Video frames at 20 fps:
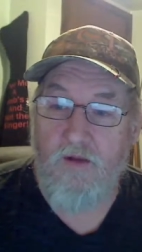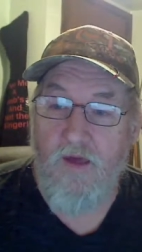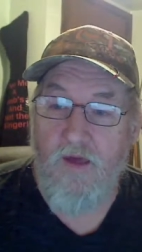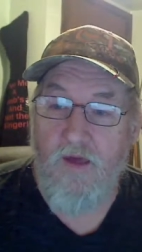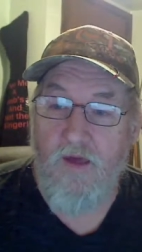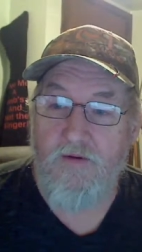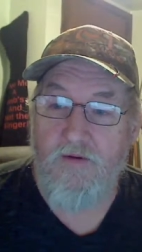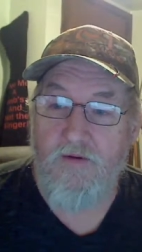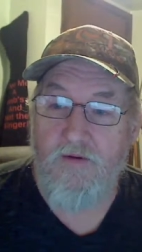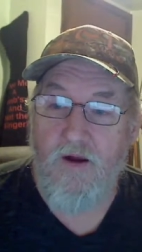
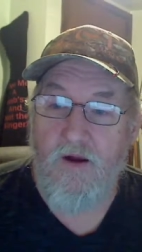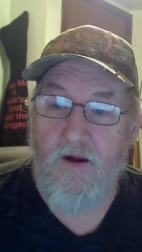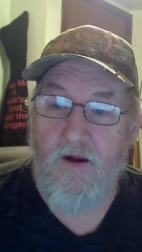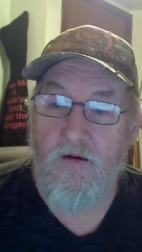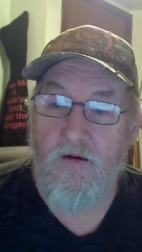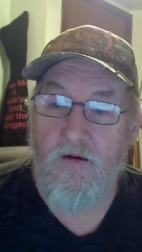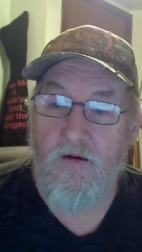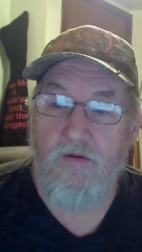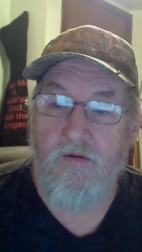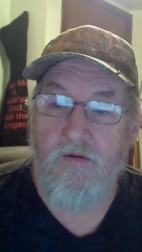flat
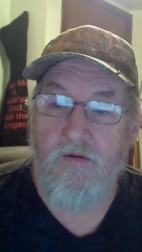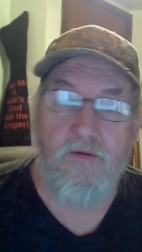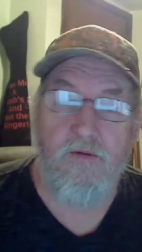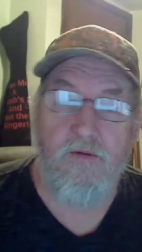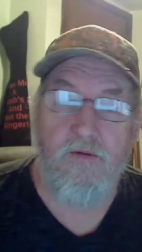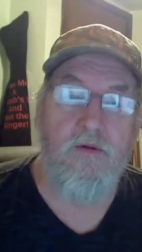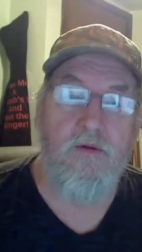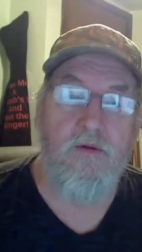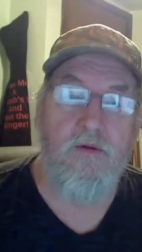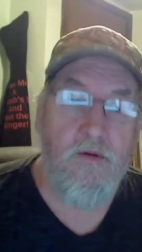tire.
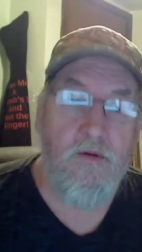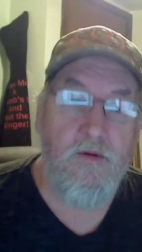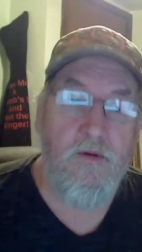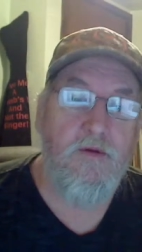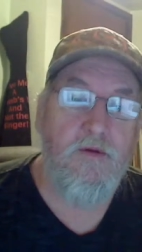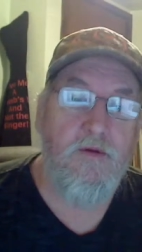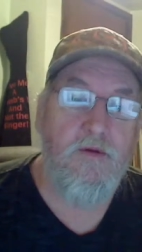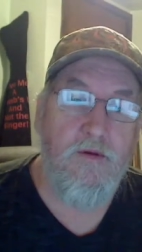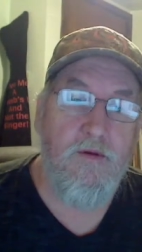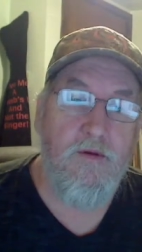
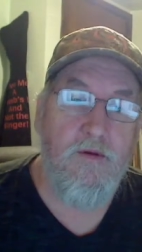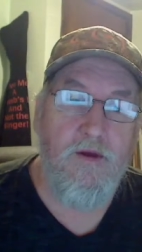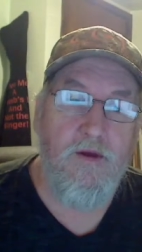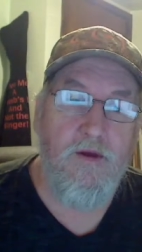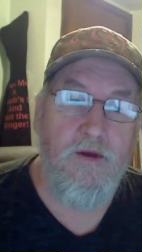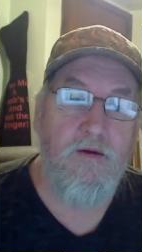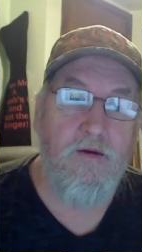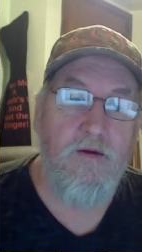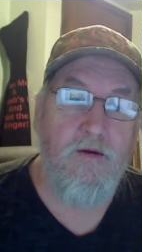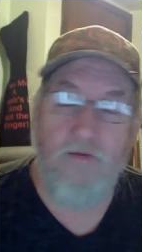
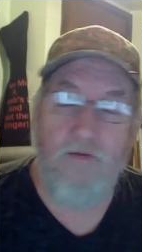Yeah.